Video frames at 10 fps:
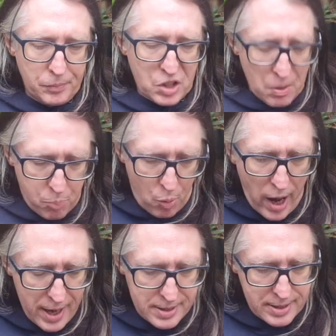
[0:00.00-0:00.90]

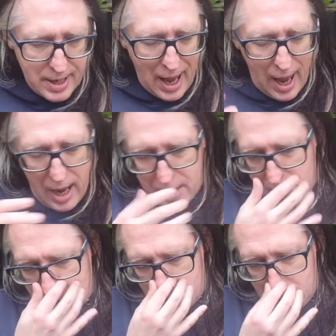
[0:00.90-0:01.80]
compressed
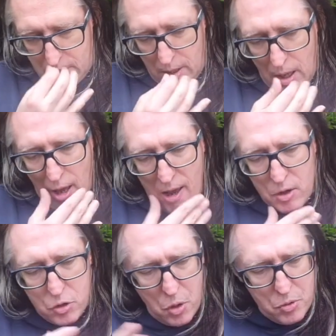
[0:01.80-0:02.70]
and
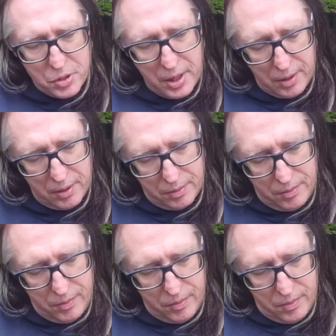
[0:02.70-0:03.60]
using
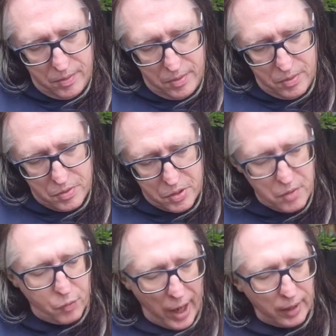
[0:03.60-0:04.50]
sort
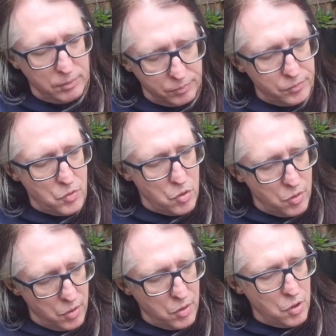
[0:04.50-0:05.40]
of like
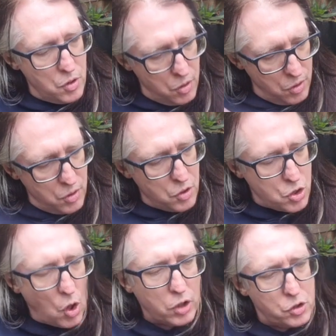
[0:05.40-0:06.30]

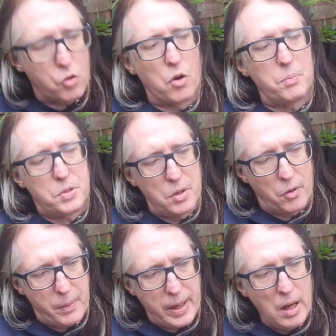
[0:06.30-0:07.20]
shock troops, you know
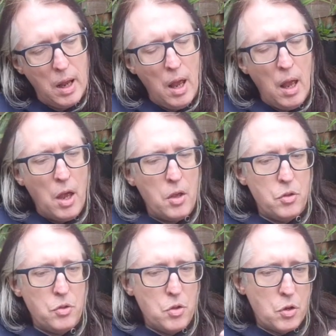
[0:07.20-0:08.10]
what I mean?
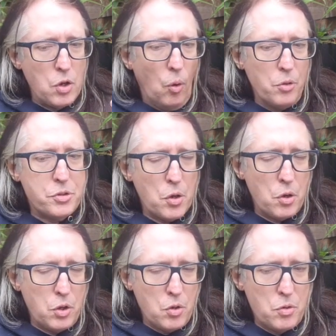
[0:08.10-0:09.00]
You can also
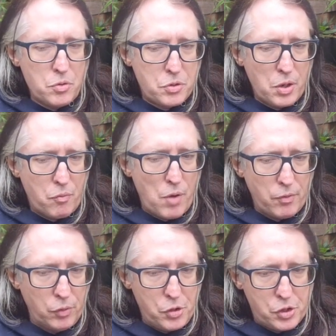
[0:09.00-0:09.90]
use sort of
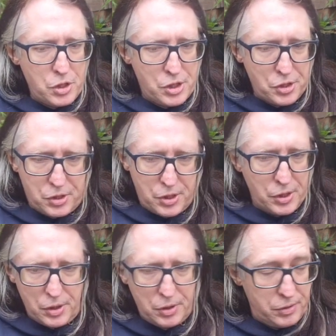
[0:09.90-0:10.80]
revolution just
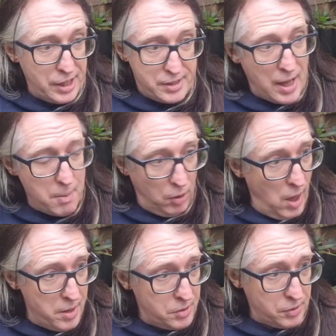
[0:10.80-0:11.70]
to
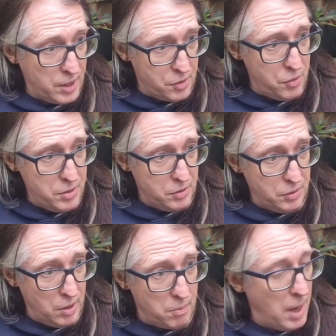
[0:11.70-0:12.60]
destabilize countries.
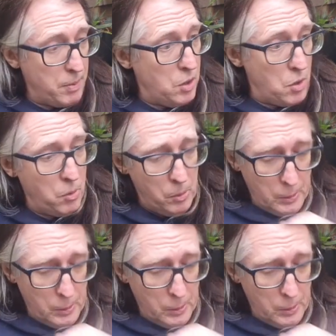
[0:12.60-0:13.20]
Maybe you